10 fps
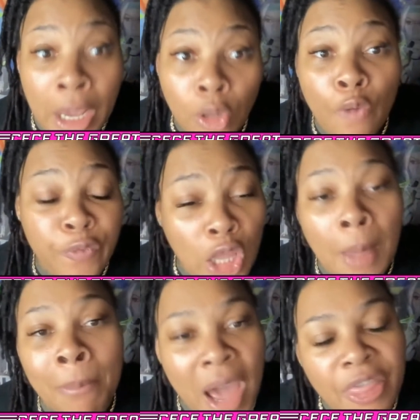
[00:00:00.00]
pillow
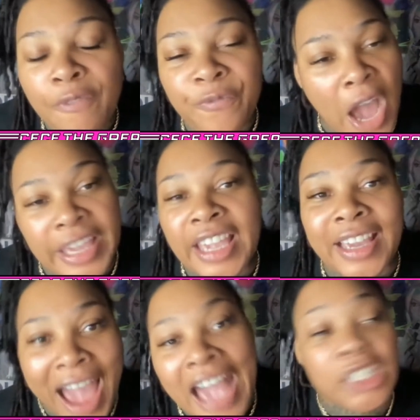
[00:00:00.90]
full of
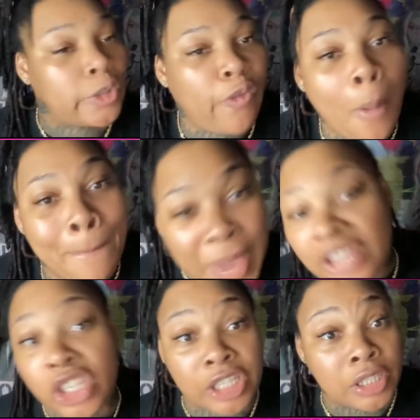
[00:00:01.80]
motherfucking kites from
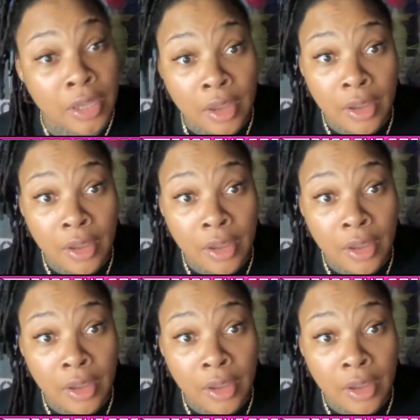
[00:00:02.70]
bitches.